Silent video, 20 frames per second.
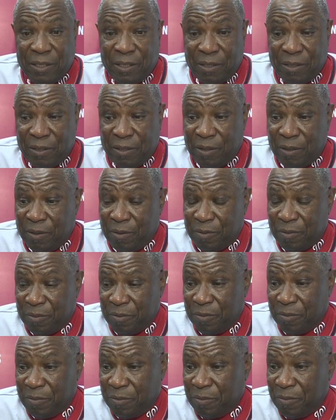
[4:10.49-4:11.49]
And,
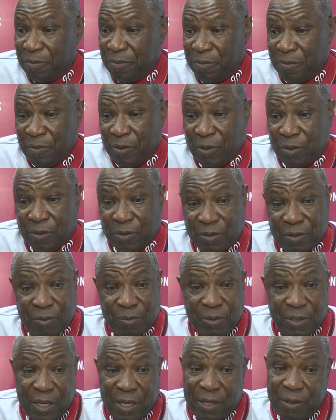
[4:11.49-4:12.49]
you know,
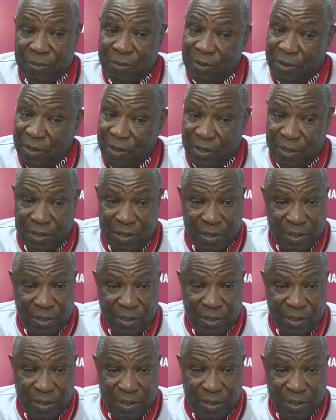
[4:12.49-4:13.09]
sometimes,